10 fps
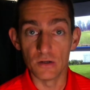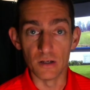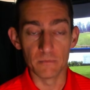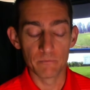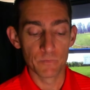
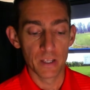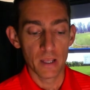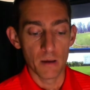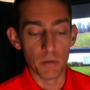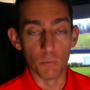unit.
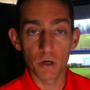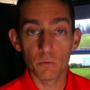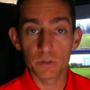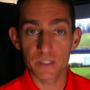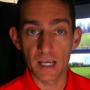But what I
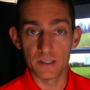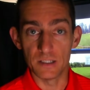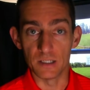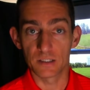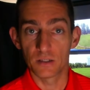will say is
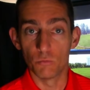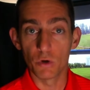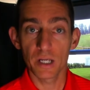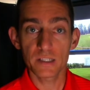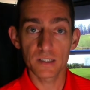this,
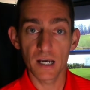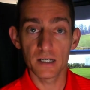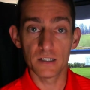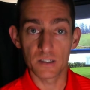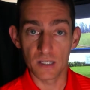what I
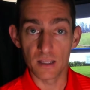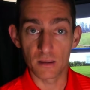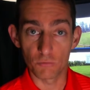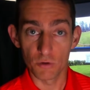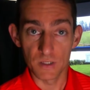started to see
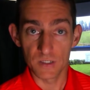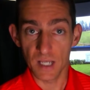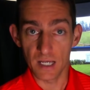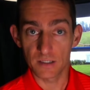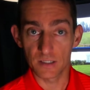through this
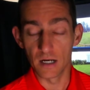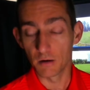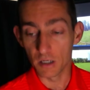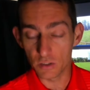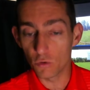test, and
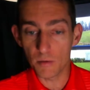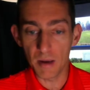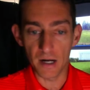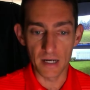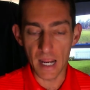I'm going to talk
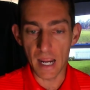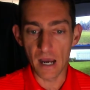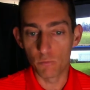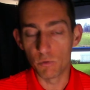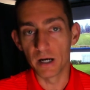about it
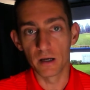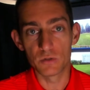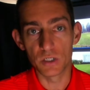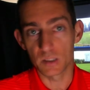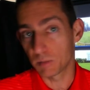now when I
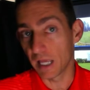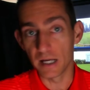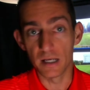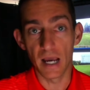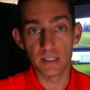just
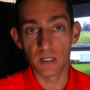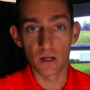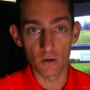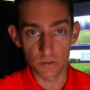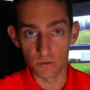played 18
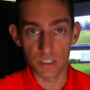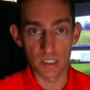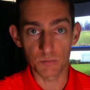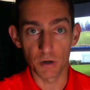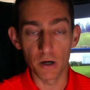holes on
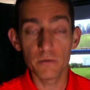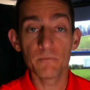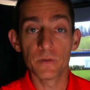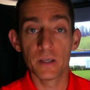GS Pro